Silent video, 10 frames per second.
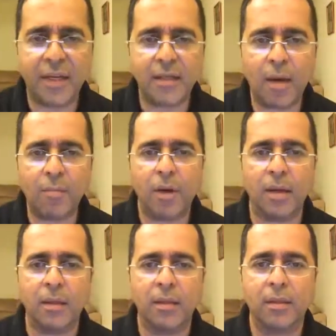number.
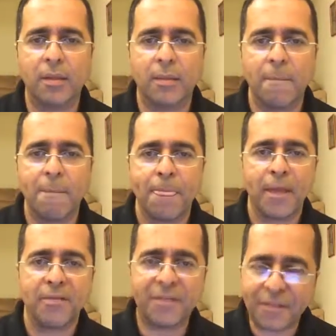
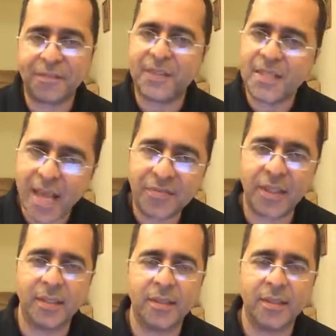57.